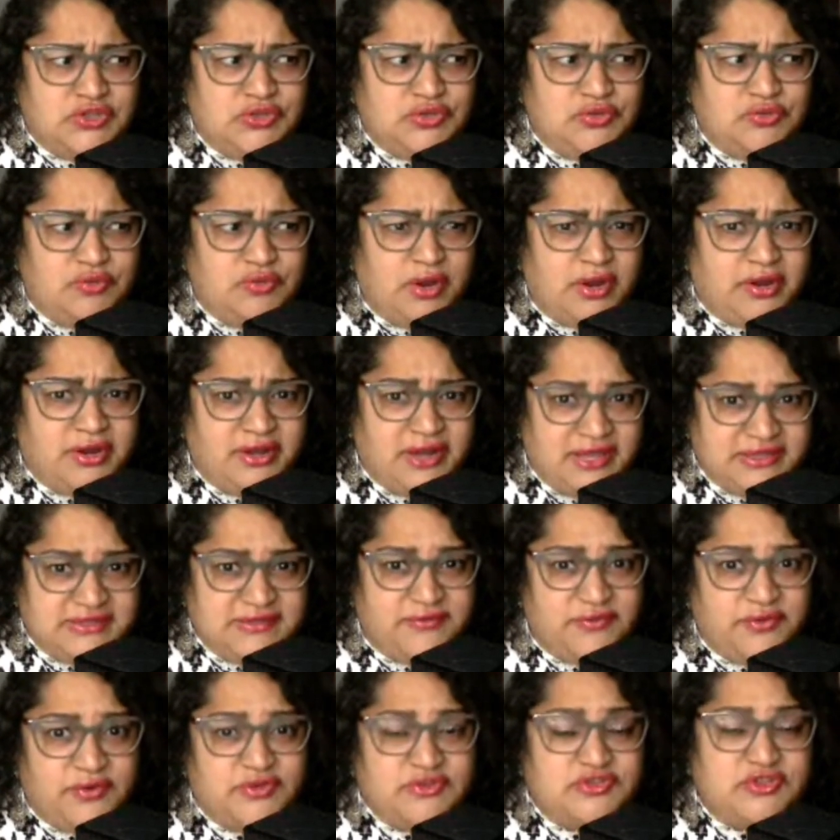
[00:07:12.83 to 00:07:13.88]
recognize
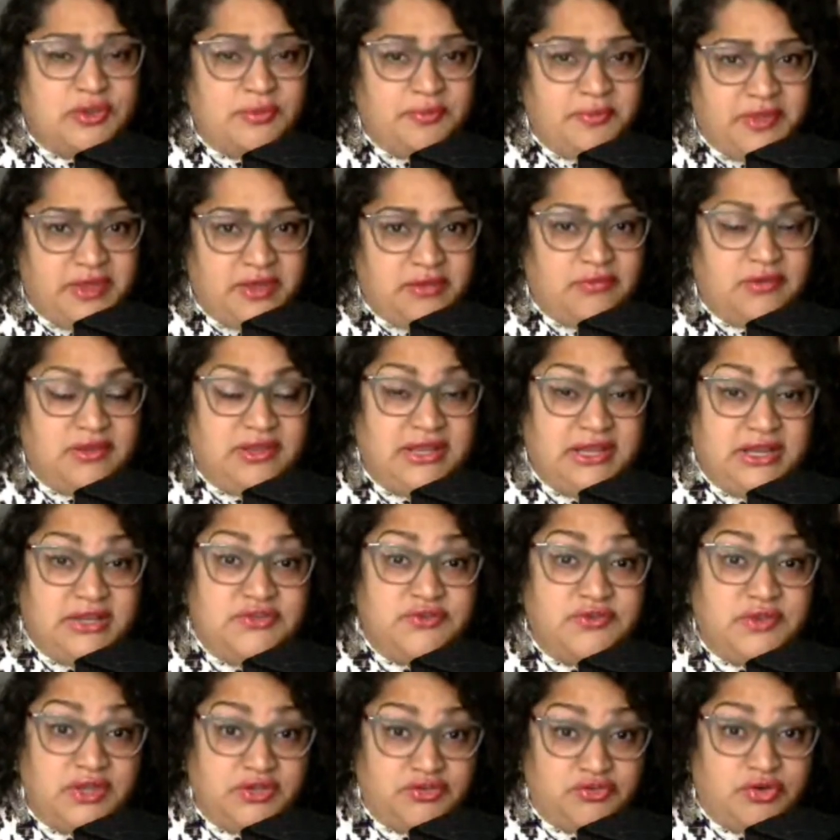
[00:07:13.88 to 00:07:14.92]
if there's something related to
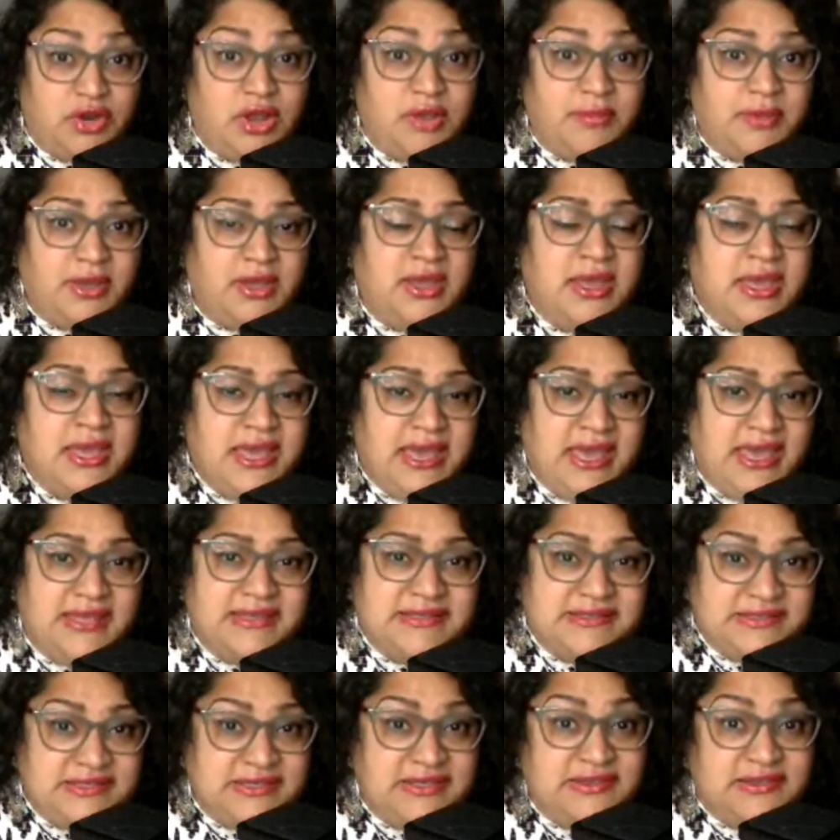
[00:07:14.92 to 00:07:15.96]
that trauma and
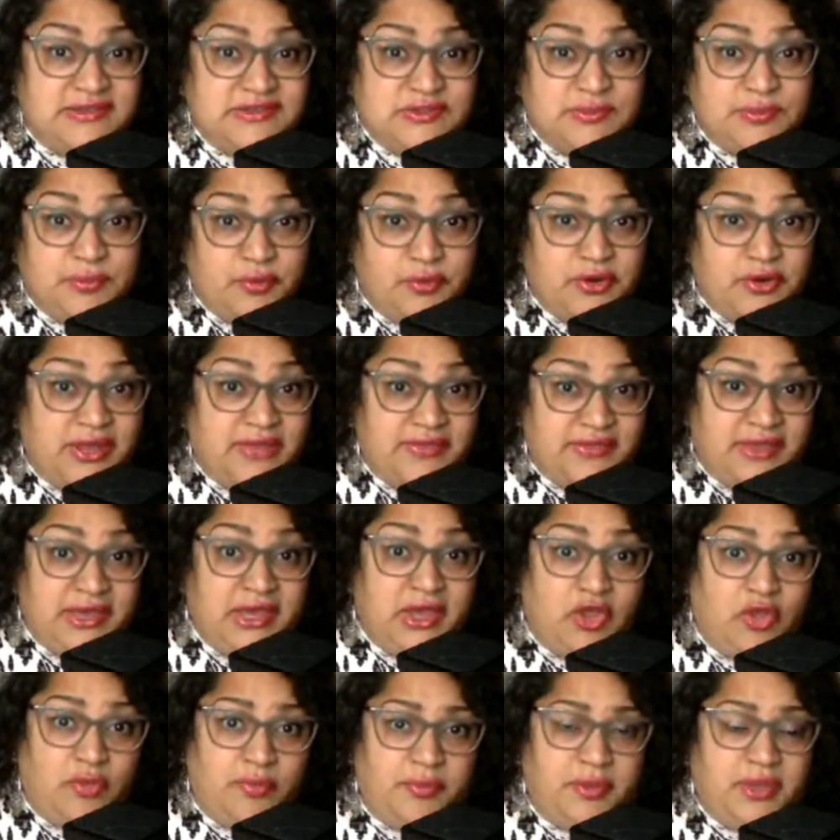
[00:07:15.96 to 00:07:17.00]
seek the support and the
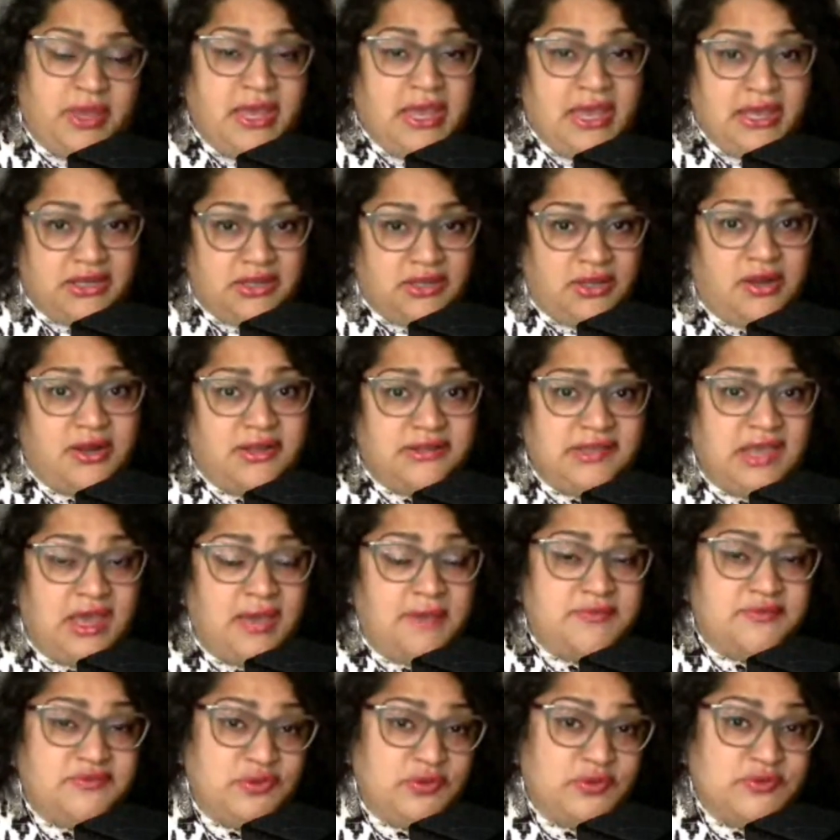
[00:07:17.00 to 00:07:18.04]
help. And a lot of
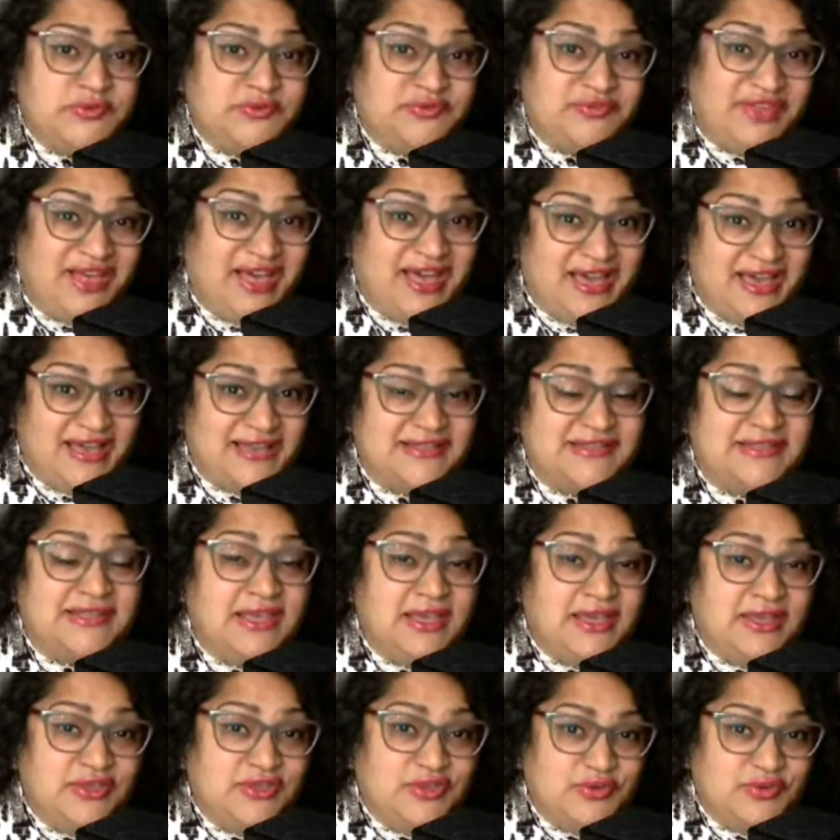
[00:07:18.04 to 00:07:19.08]
times those flags,
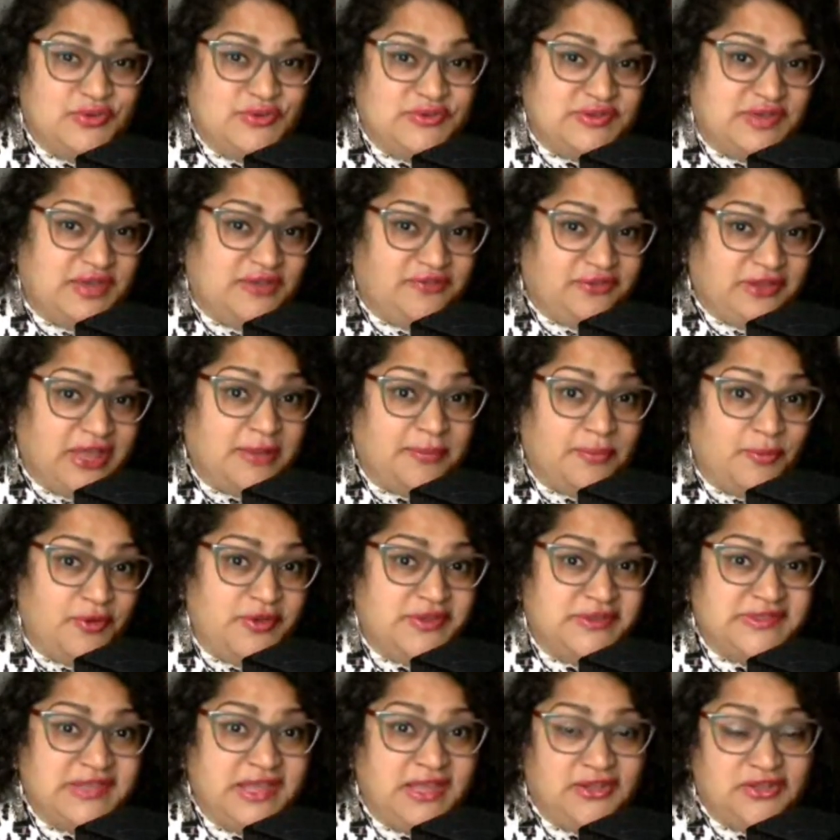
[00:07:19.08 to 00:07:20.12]
those flag
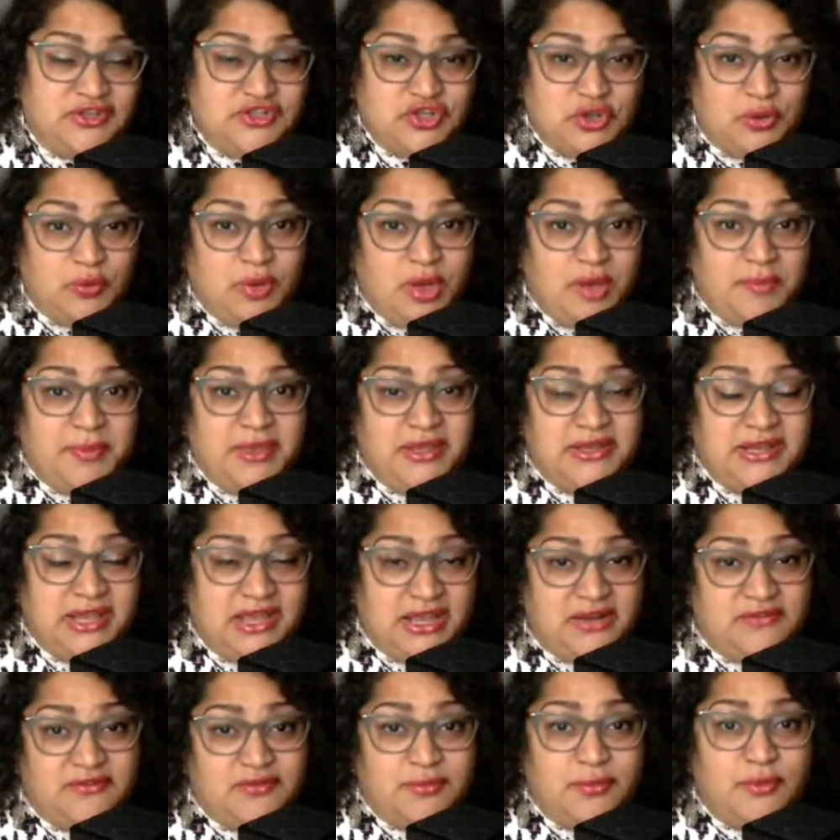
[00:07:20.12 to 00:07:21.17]
points that show up in
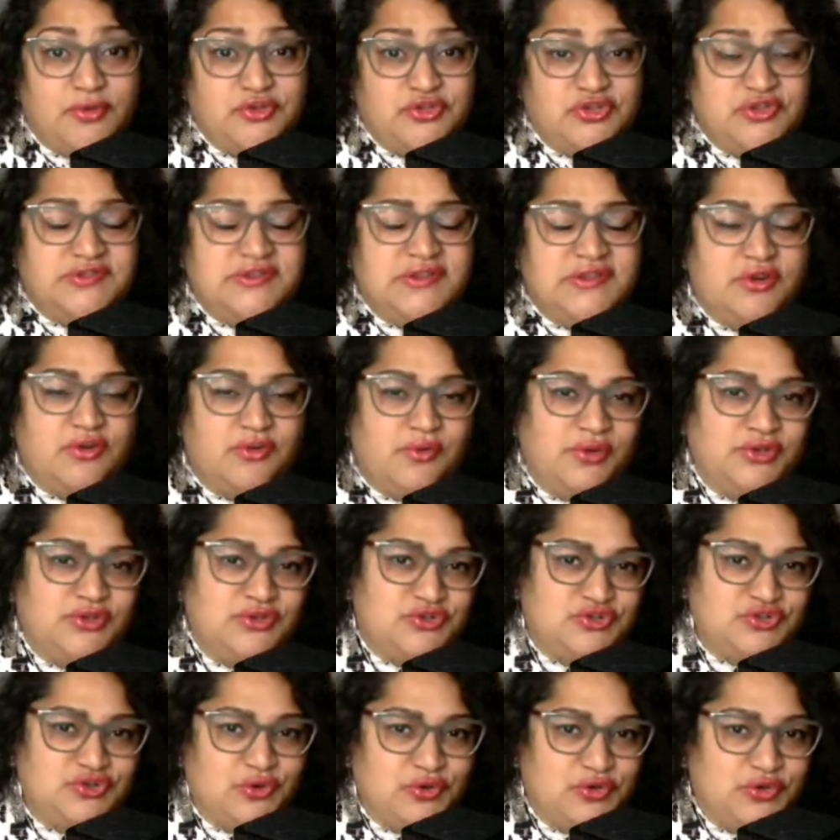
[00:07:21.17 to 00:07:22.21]
negative emotions are going to
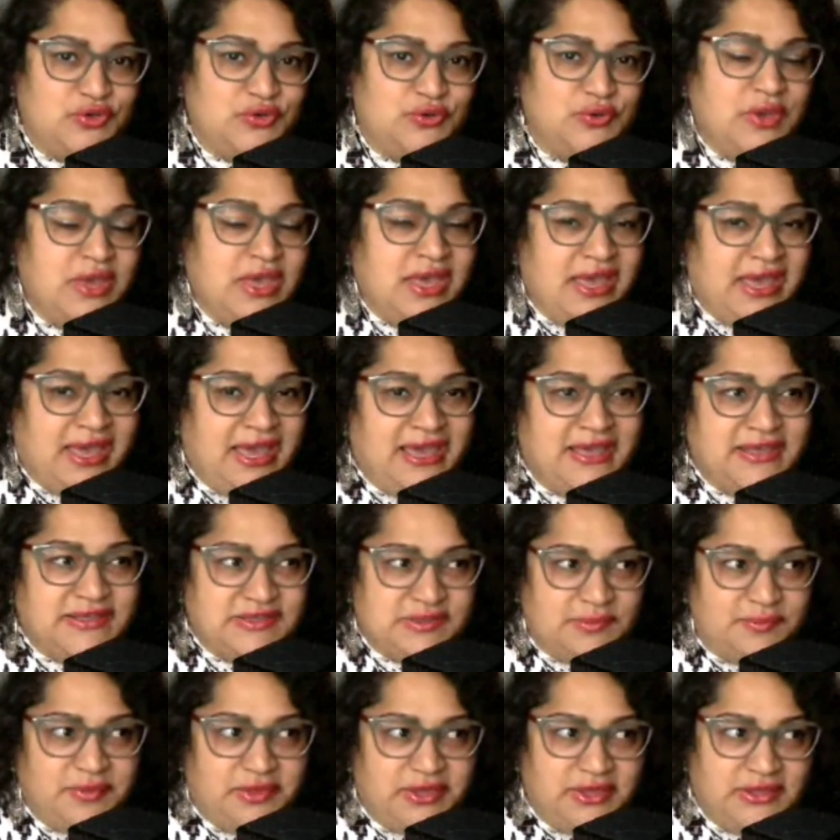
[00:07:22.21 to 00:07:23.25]
show you, hey,
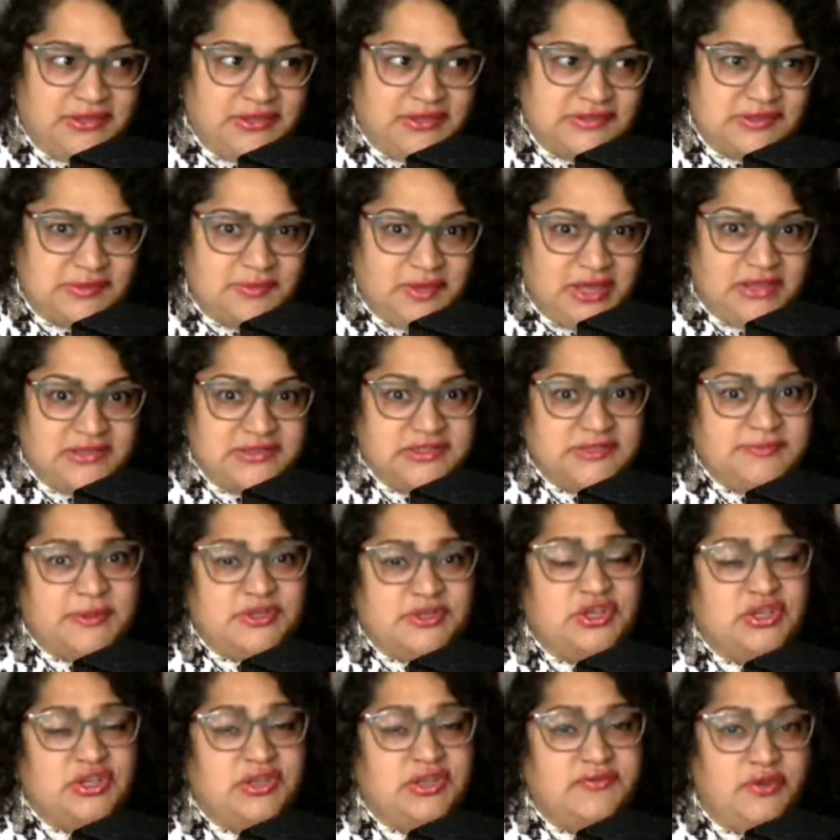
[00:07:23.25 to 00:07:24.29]
something else,
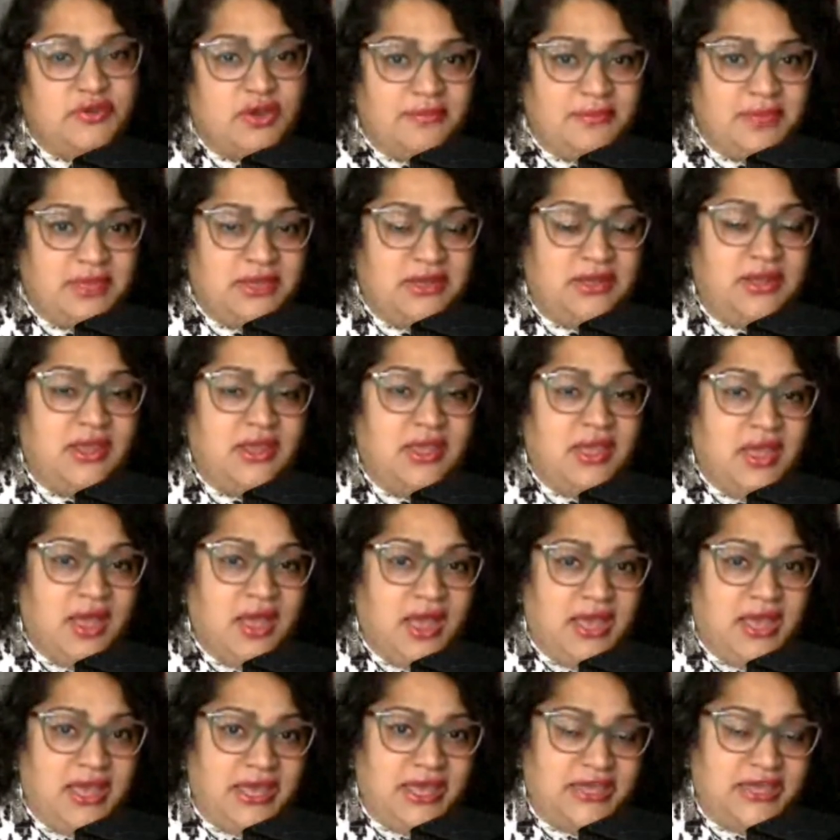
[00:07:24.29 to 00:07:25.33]
especially if you come in
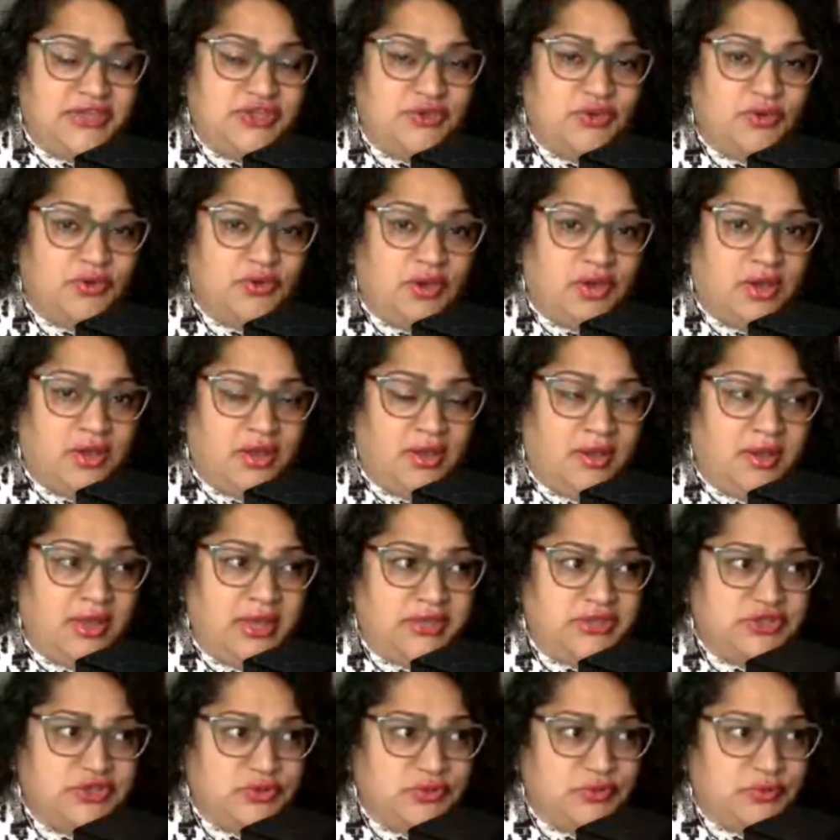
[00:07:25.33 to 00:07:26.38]
and
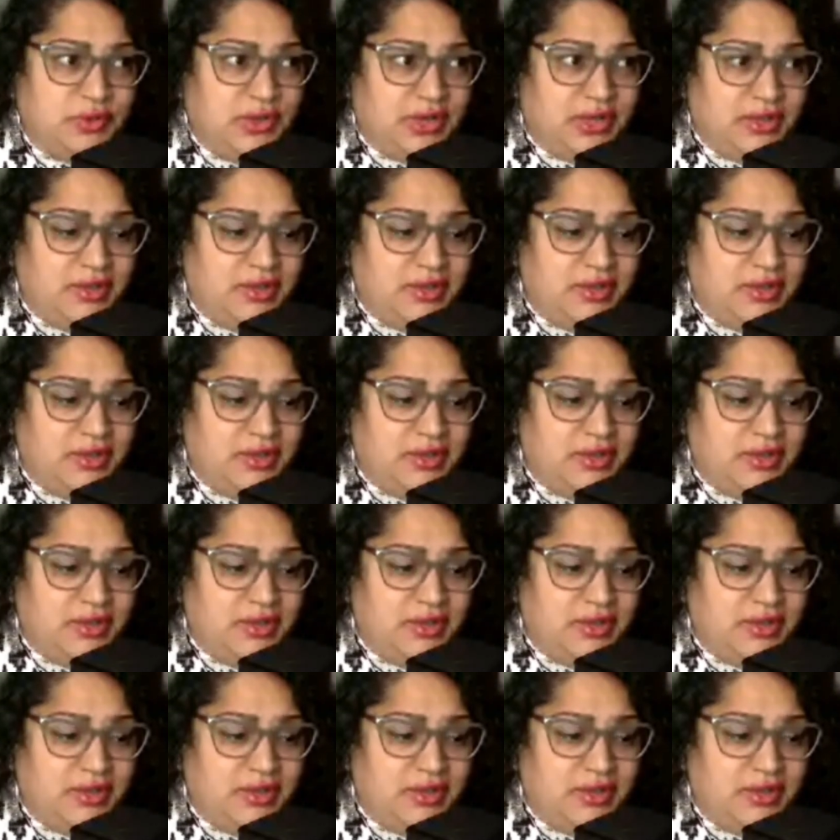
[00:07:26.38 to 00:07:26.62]
you